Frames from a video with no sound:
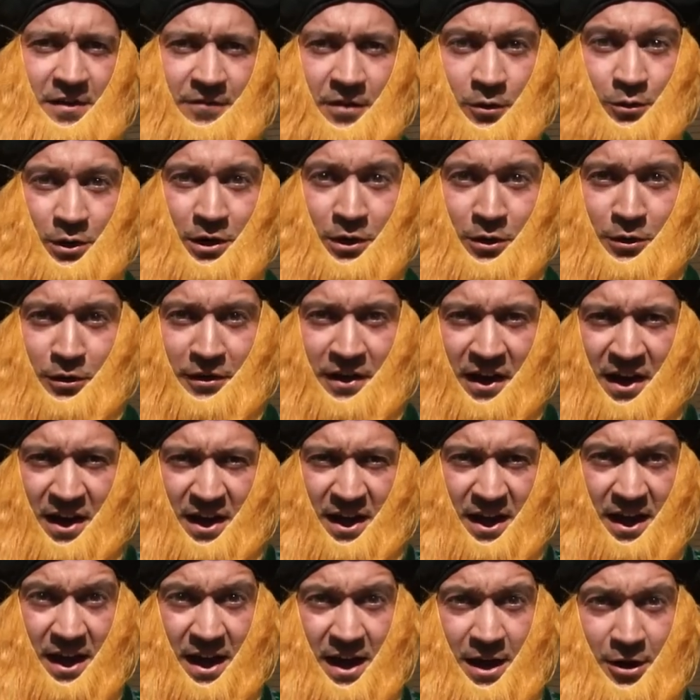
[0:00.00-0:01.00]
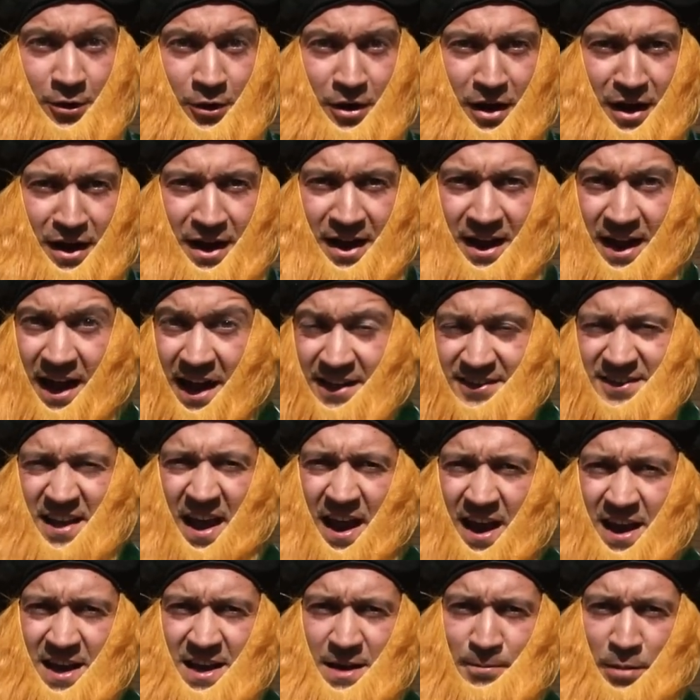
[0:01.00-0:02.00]
of the world, here at
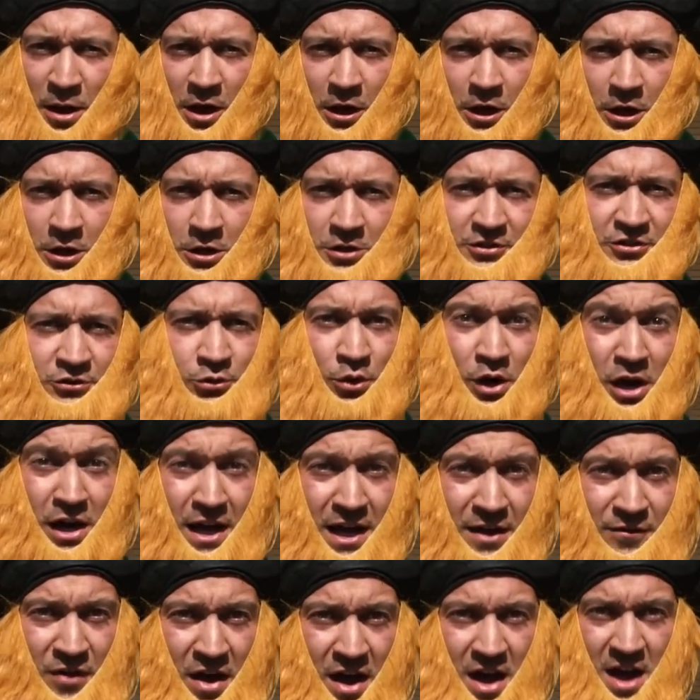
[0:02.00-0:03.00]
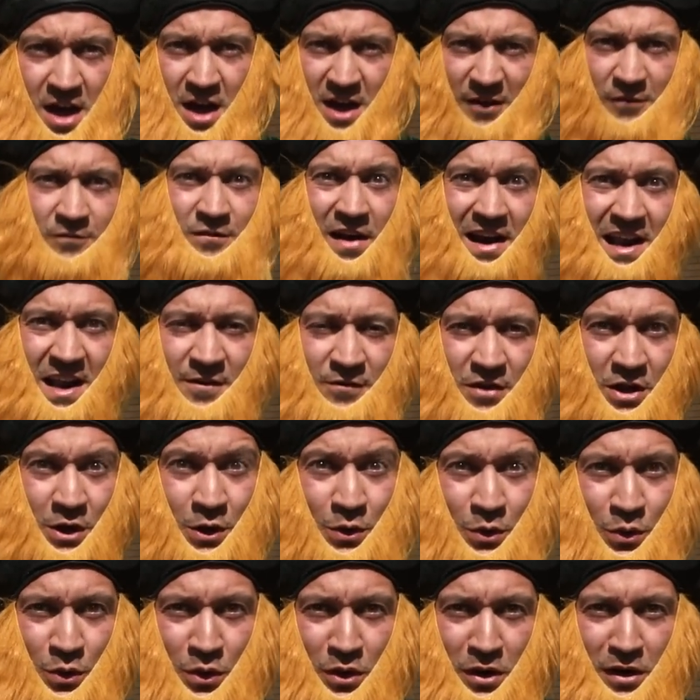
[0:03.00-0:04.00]
10 Pauls Drive, Valley
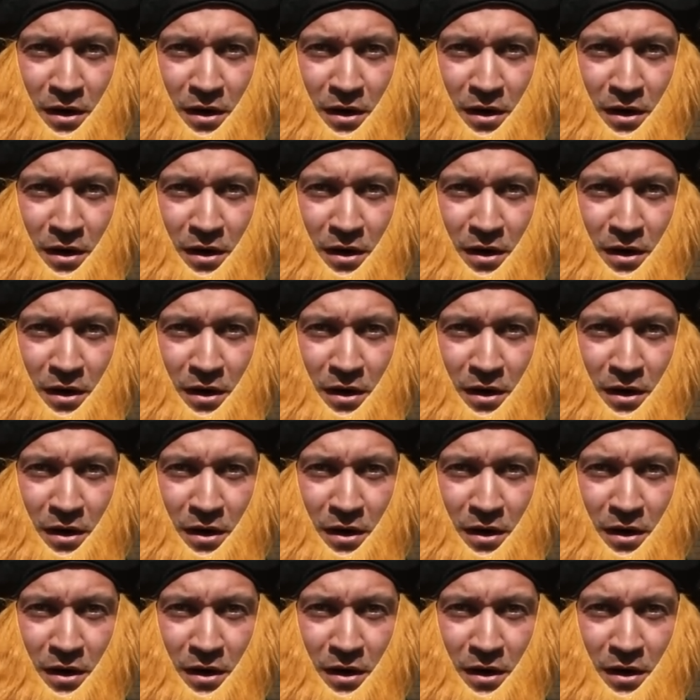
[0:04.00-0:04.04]
View.